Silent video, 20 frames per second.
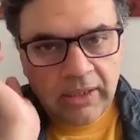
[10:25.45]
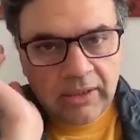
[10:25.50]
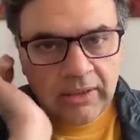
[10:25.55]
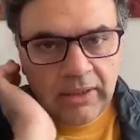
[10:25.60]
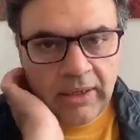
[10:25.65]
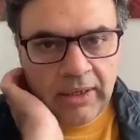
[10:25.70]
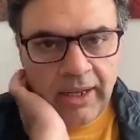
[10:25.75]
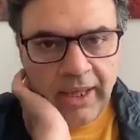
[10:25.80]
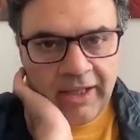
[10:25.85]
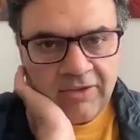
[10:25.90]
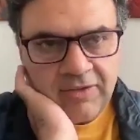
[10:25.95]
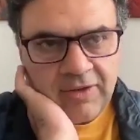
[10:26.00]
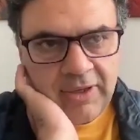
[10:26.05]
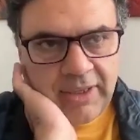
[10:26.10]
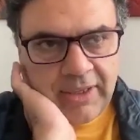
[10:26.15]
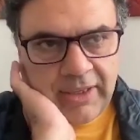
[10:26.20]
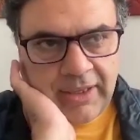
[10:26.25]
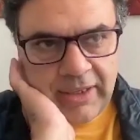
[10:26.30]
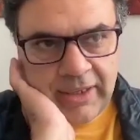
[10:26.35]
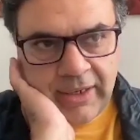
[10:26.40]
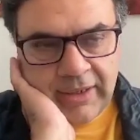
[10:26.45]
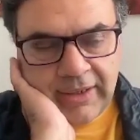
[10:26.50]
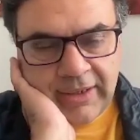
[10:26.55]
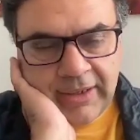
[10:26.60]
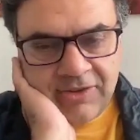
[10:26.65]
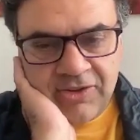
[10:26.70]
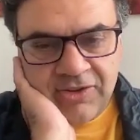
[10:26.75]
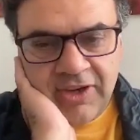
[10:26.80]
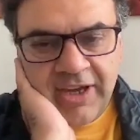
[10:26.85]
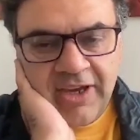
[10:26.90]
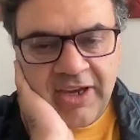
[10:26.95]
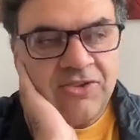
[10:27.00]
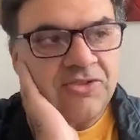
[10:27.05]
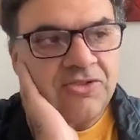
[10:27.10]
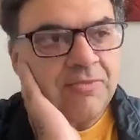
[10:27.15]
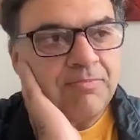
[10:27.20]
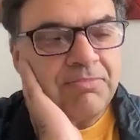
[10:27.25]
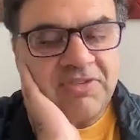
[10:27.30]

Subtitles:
that actually clinical education,